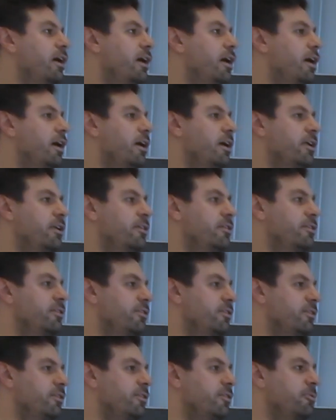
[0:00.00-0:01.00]
and
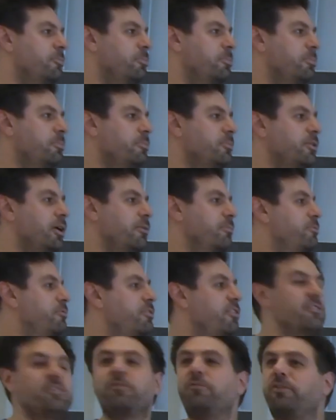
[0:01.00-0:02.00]
yeah,
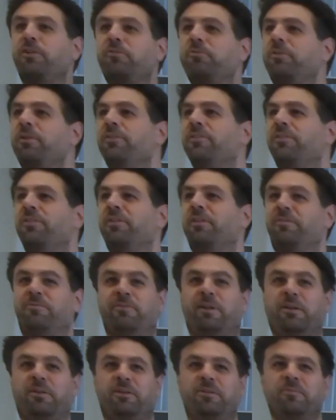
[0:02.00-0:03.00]
just give it a read and have
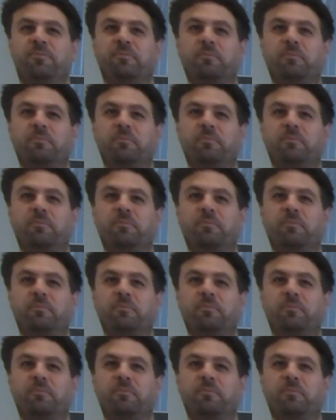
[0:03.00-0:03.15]
fun. Yeah.